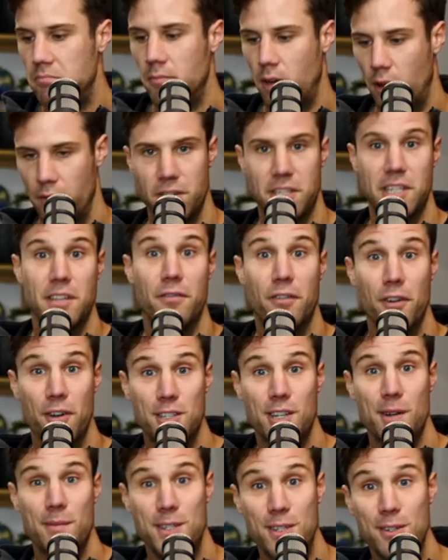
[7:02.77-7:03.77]
Obviously,
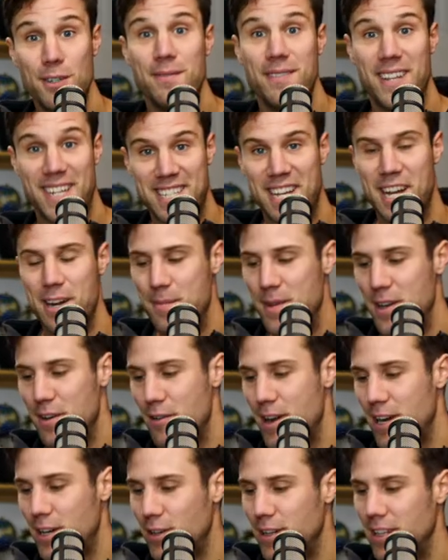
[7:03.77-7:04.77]
first time you do it, that's going to be a
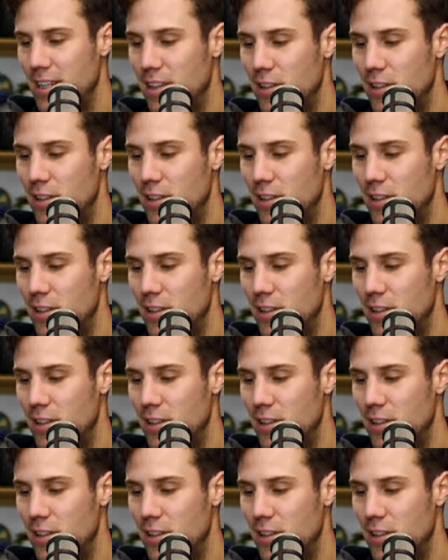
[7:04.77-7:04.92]
record in